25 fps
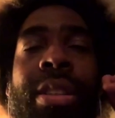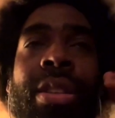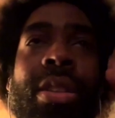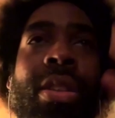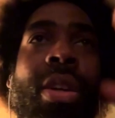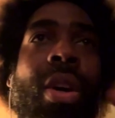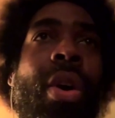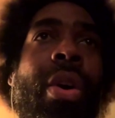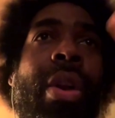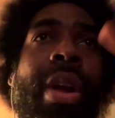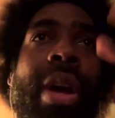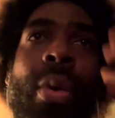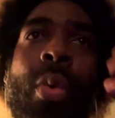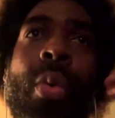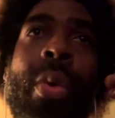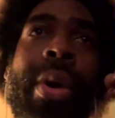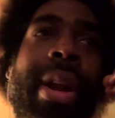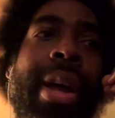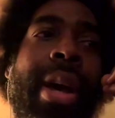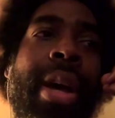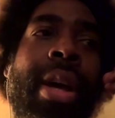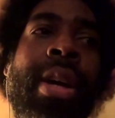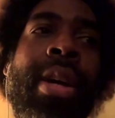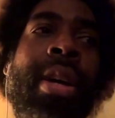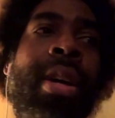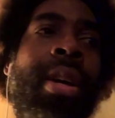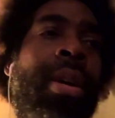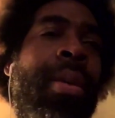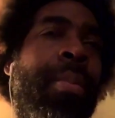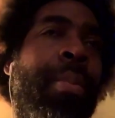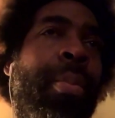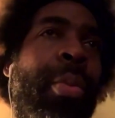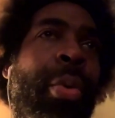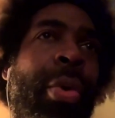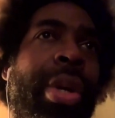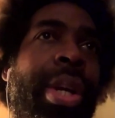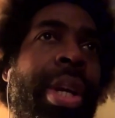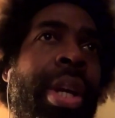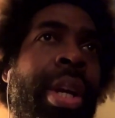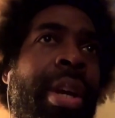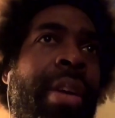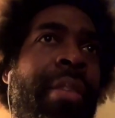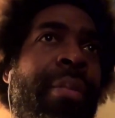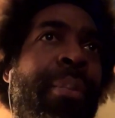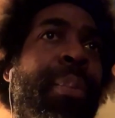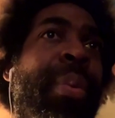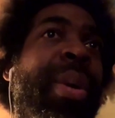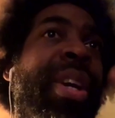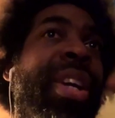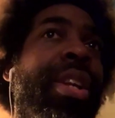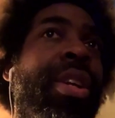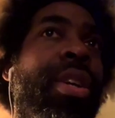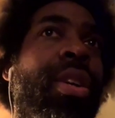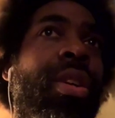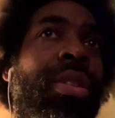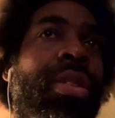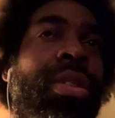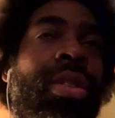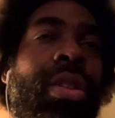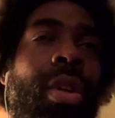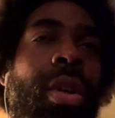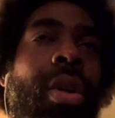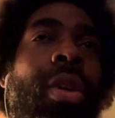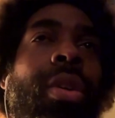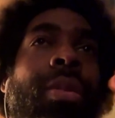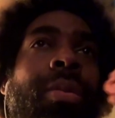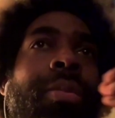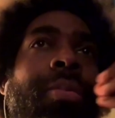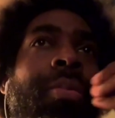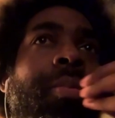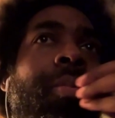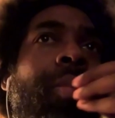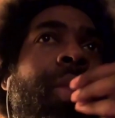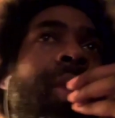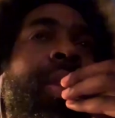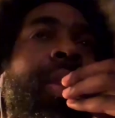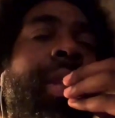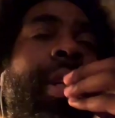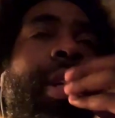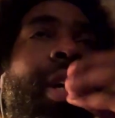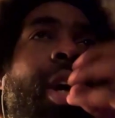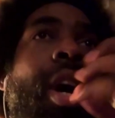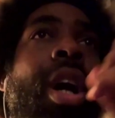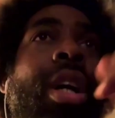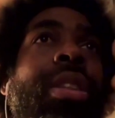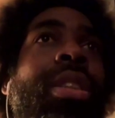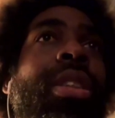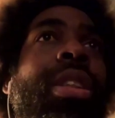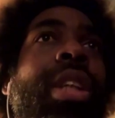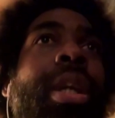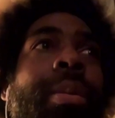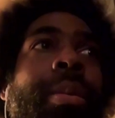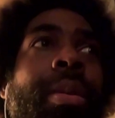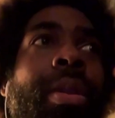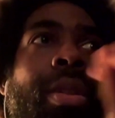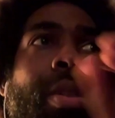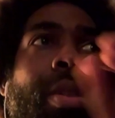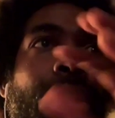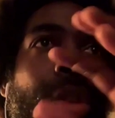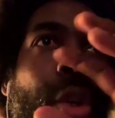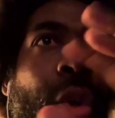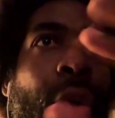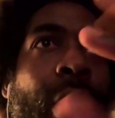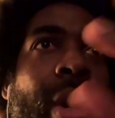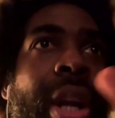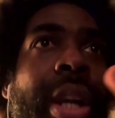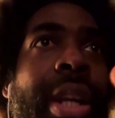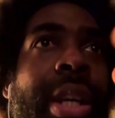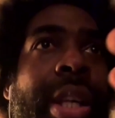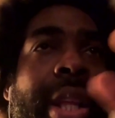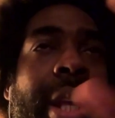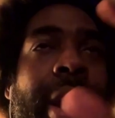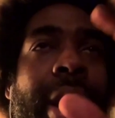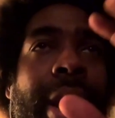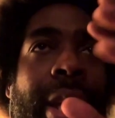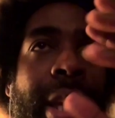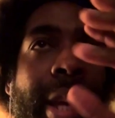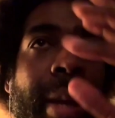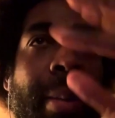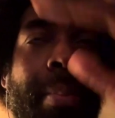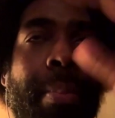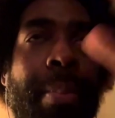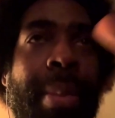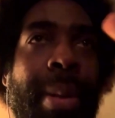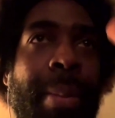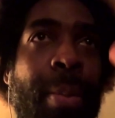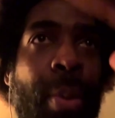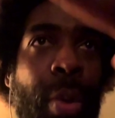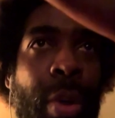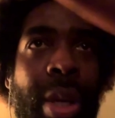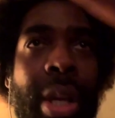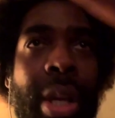song I want to bring a video, so it's a concept totally that people